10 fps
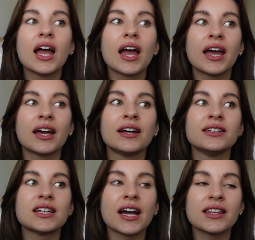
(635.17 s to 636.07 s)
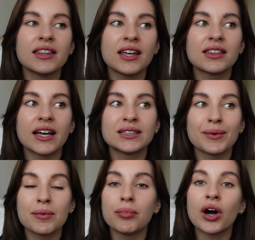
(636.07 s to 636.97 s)
And I think that's
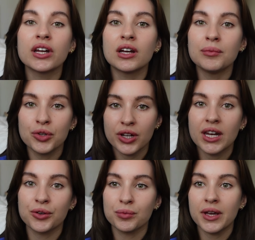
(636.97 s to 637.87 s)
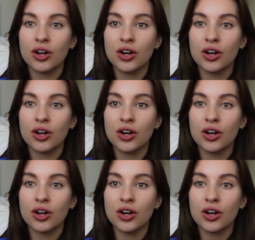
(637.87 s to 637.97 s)
my body communicating with me.